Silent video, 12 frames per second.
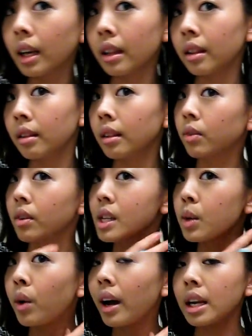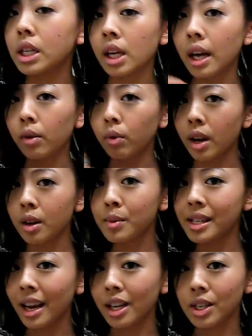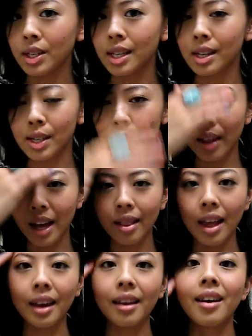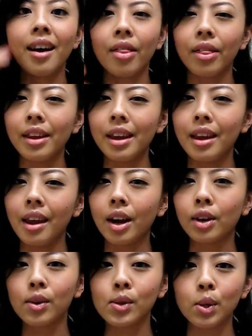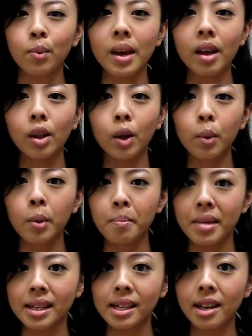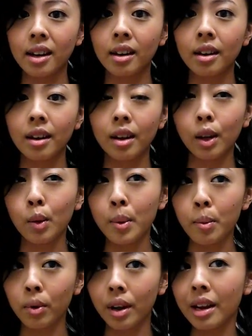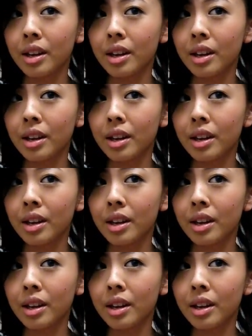And the reason why I took out random sections is so that like the curls will be a little bit messier, a little bit more